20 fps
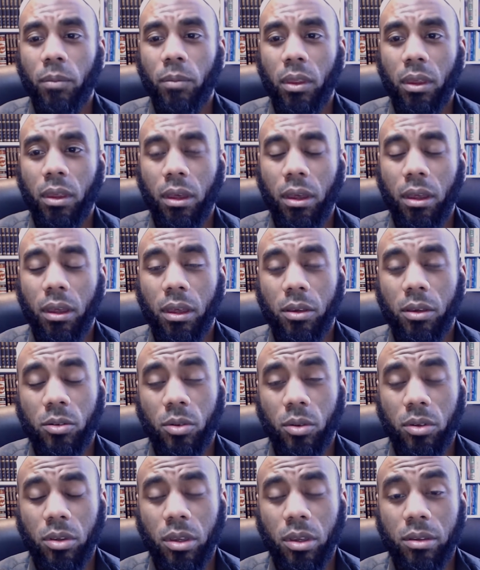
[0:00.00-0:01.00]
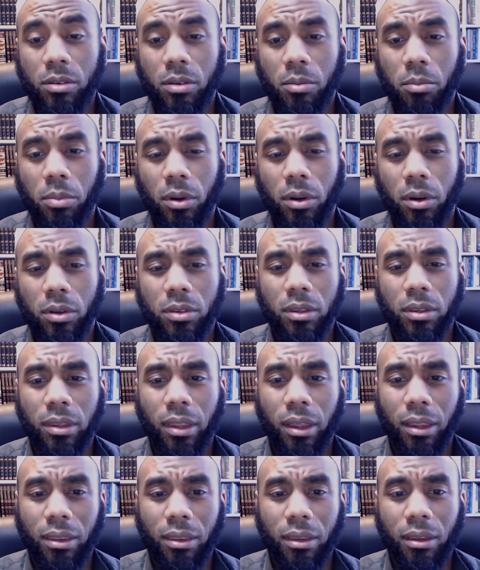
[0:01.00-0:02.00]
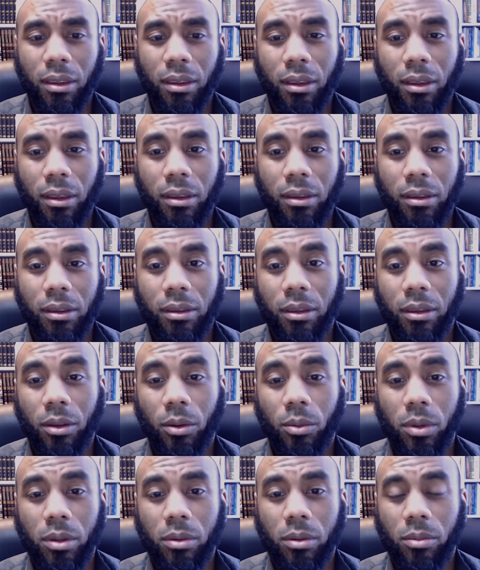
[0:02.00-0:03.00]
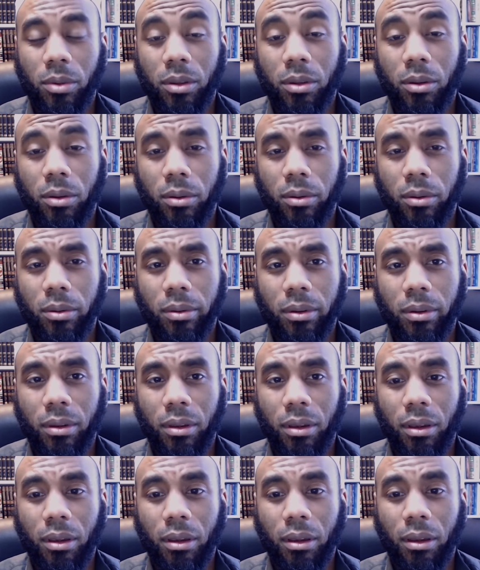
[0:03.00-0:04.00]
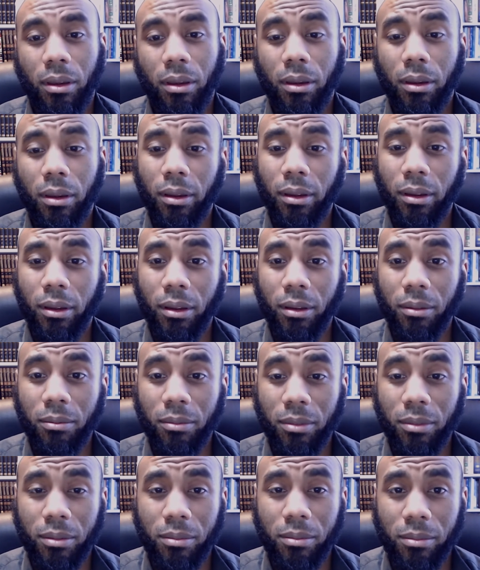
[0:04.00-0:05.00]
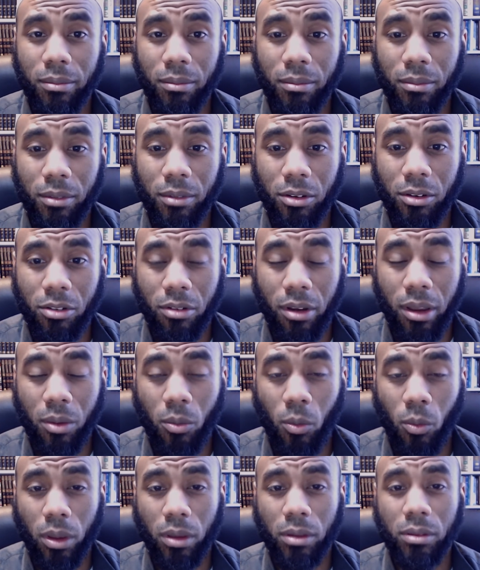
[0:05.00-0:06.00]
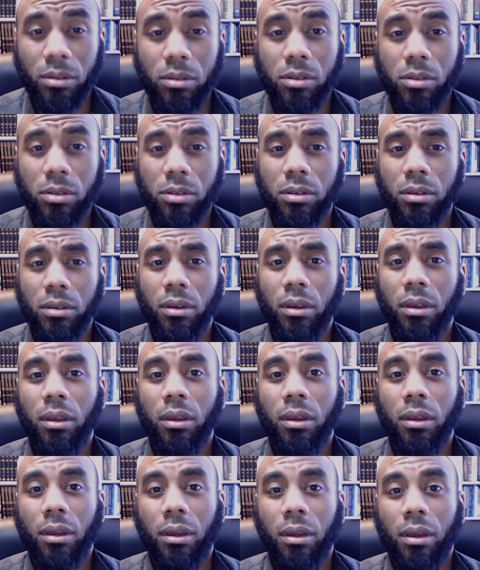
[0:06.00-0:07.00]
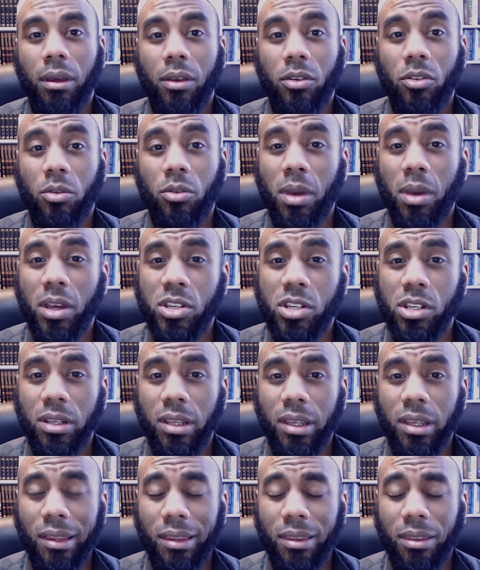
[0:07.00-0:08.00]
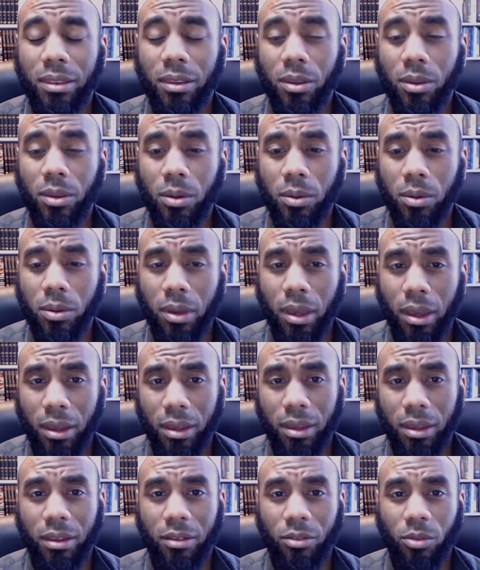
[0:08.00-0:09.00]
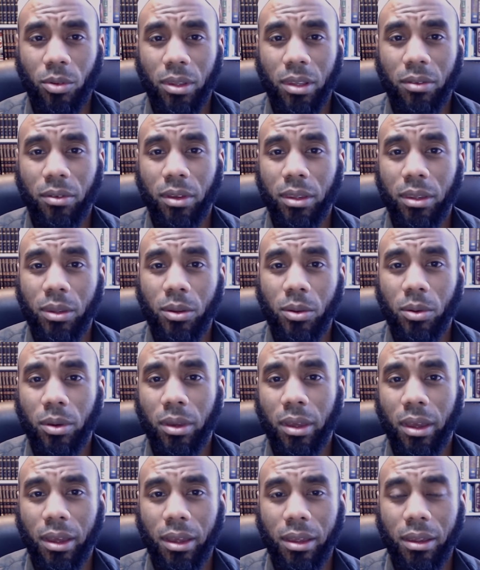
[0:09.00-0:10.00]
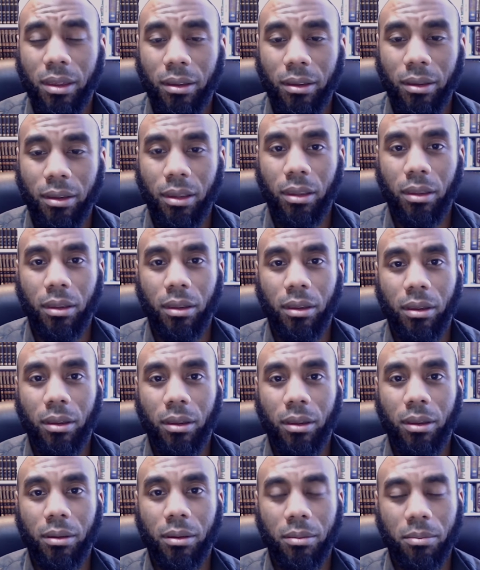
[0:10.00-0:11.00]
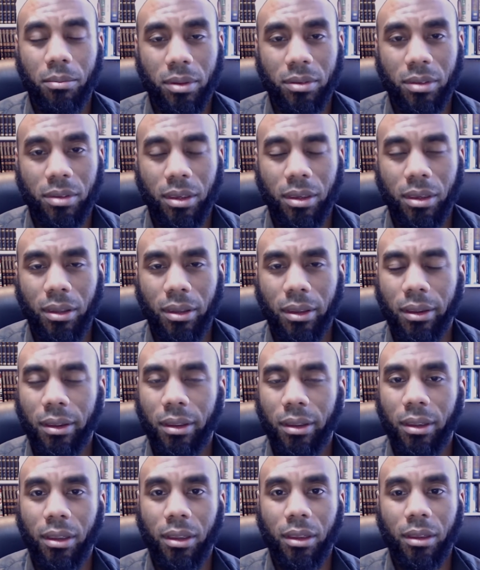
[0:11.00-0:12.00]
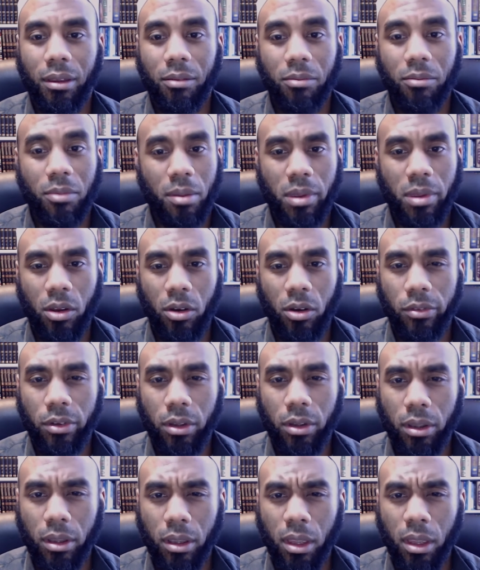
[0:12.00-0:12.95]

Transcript: uh, so it's important that you know we we do uh, create wills, especially in the UK. If we're living in the UK, uh, in particular, maybe other